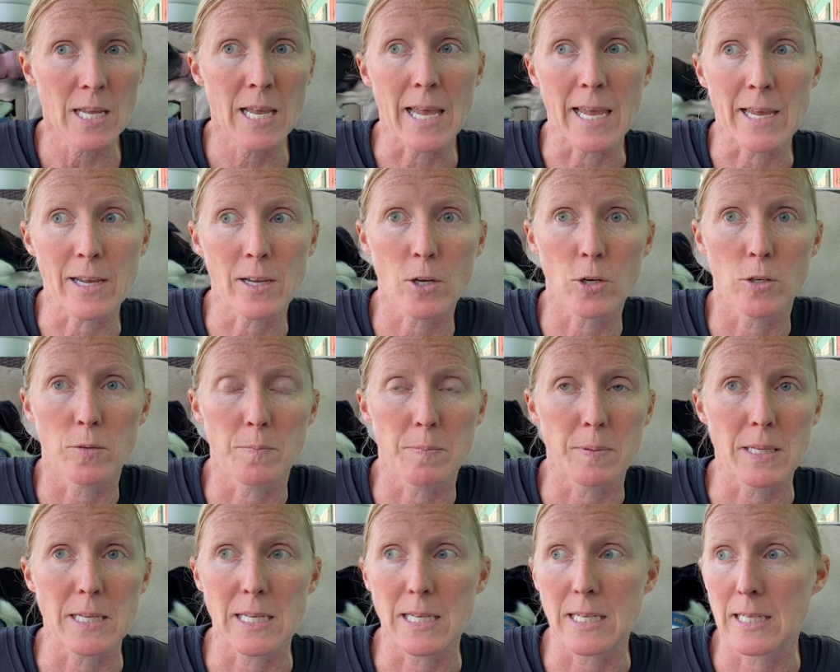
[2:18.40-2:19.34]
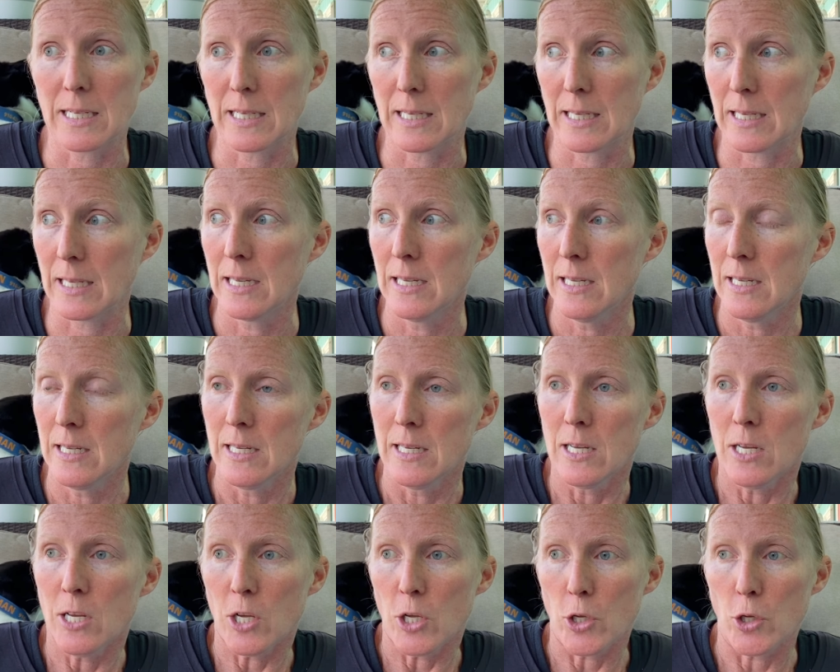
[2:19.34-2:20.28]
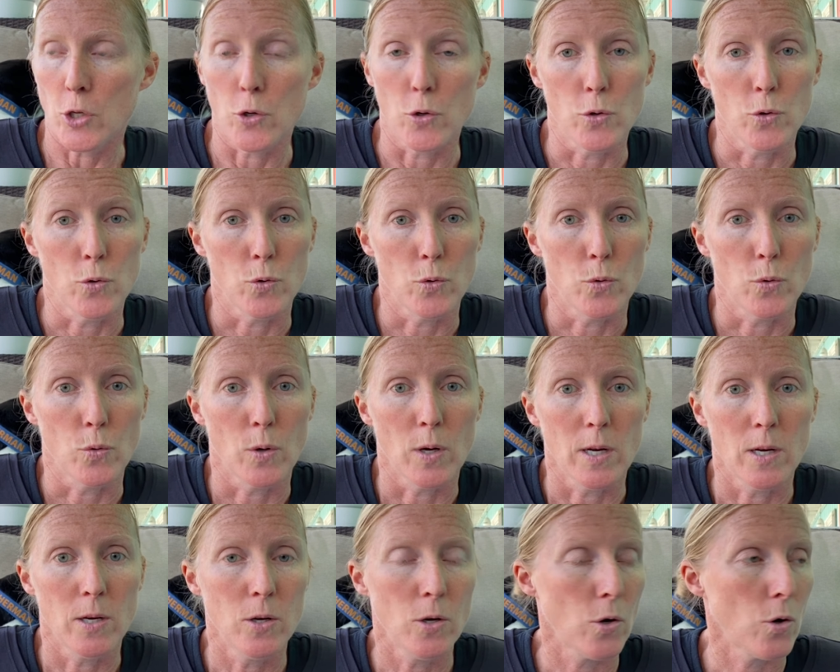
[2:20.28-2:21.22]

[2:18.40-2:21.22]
It could be you